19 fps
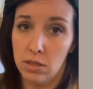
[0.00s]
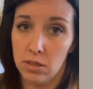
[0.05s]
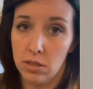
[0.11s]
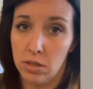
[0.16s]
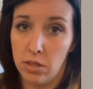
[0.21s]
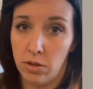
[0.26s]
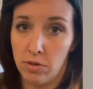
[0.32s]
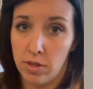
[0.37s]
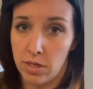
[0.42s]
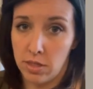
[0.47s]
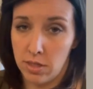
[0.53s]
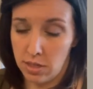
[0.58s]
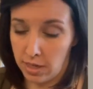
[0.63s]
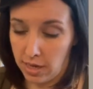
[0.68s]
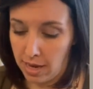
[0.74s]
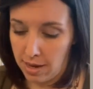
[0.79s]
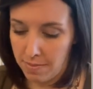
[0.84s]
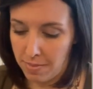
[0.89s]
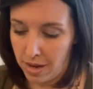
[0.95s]
So this
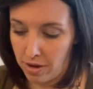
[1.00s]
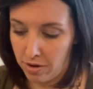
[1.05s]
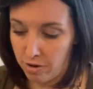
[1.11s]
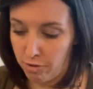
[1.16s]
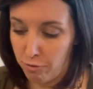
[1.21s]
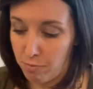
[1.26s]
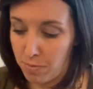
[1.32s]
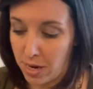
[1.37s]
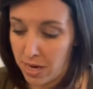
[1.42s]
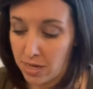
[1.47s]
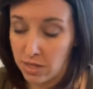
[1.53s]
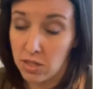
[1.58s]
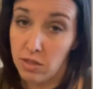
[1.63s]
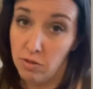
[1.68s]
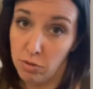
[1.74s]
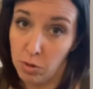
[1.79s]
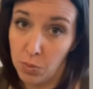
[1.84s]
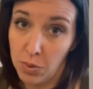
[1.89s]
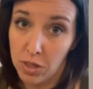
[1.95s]
came out of my
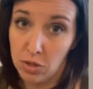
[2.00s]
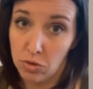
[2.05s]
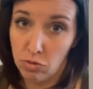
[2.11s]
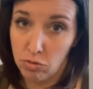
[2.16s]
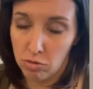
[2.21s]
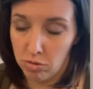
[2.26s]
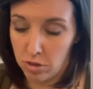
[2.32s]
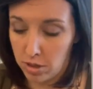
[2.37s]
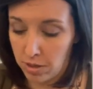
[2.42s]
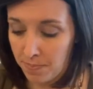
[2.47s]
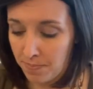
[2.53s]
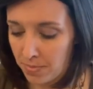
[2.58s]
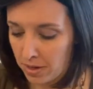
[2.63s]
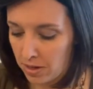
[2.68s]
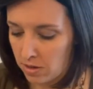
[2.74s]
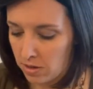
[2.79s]
silverware drawer.